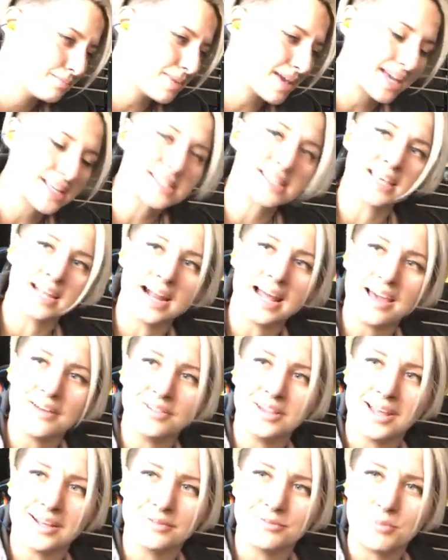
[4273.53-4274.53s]
because of that, I have a
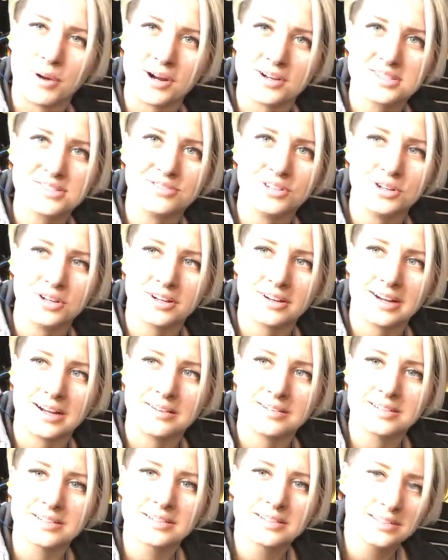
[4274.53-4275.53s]
lot of parts floating
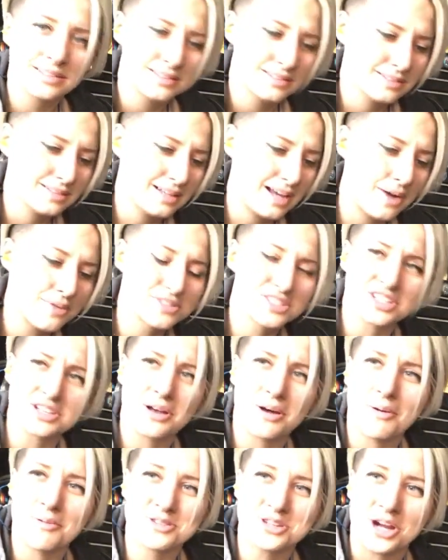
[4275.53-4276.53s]
around. I was
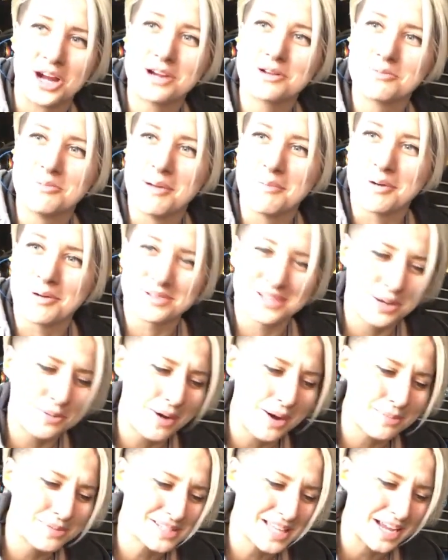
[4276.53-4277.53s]
trying to remember, like,
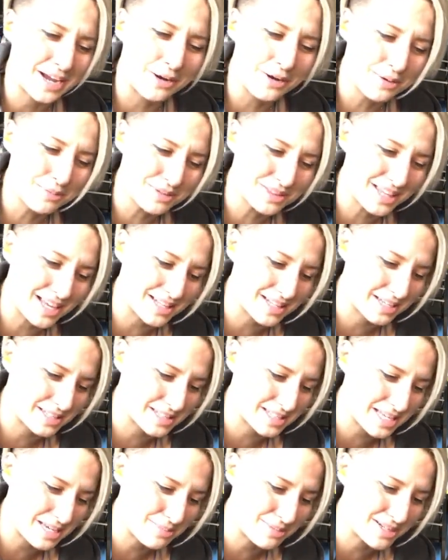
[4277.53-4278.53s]
where was I going with that
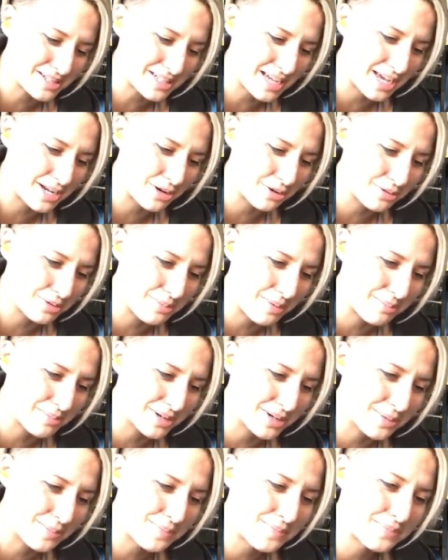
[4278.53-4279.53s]
statement? I don't
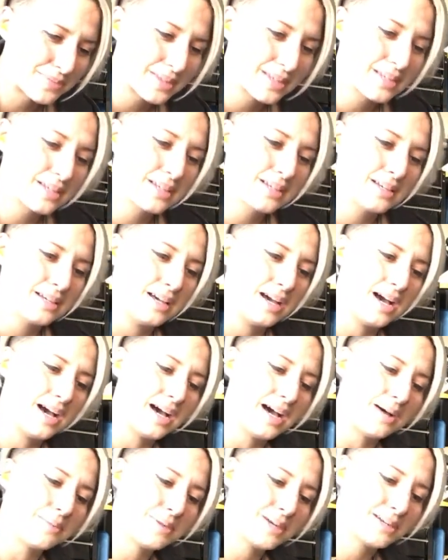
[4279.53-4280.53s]
remember.
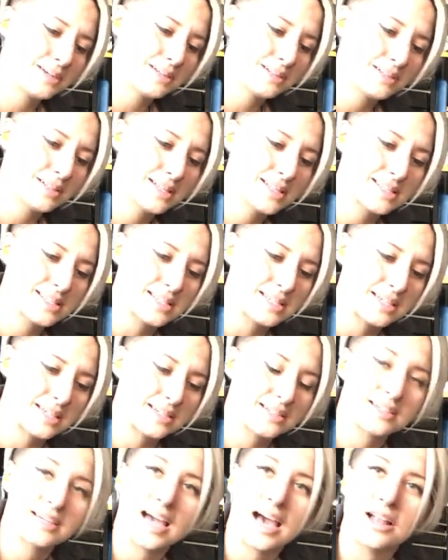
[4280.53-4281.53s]
Let's see.
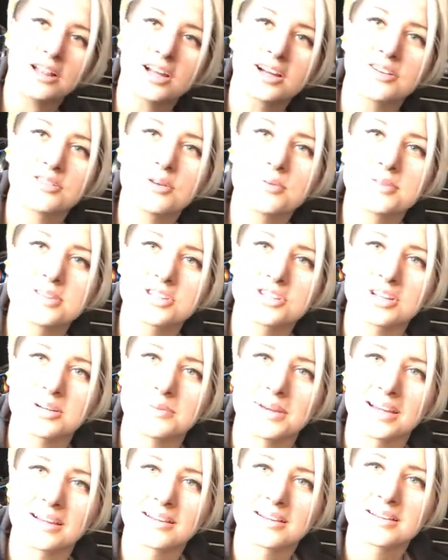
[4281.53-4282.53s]
How long have we been
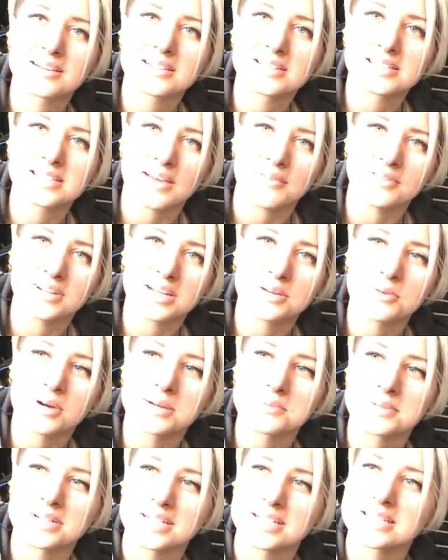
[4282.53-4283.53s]
streaming?
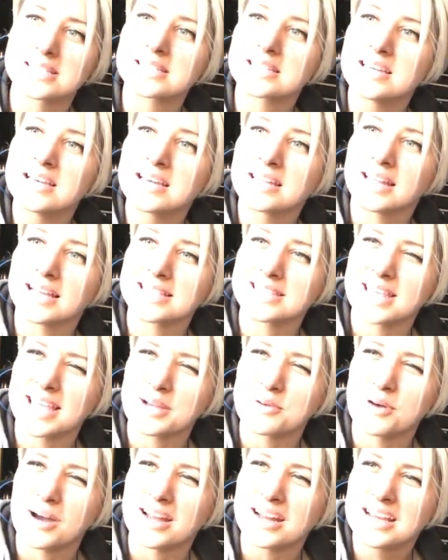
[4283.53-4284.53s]
71 minutes. That's
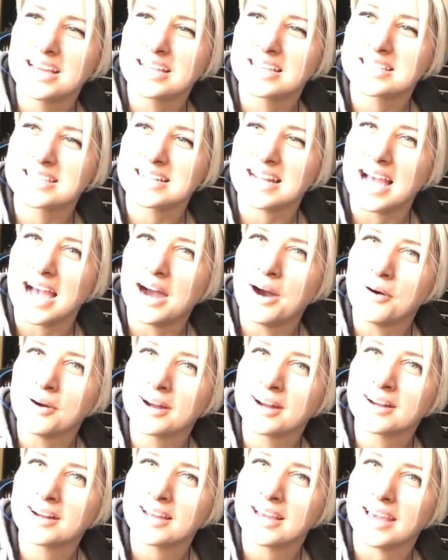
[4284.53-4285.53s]
like what? It's an
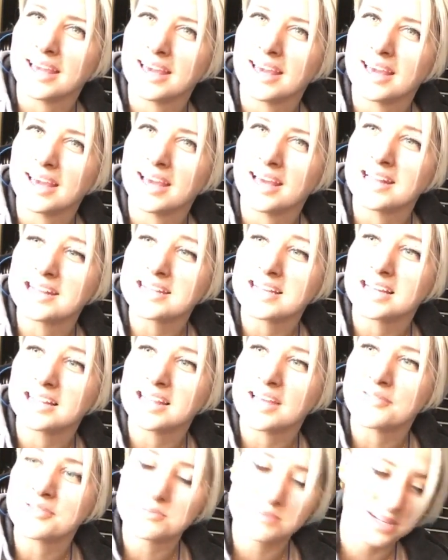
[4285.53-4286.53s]
hour and
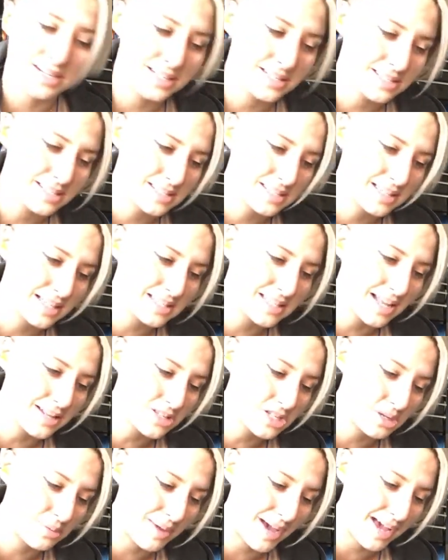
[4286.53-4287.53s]
11 minutes? That's not
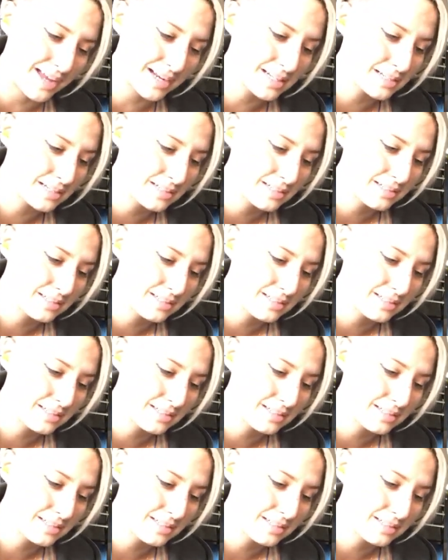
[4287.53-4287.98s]
too bad.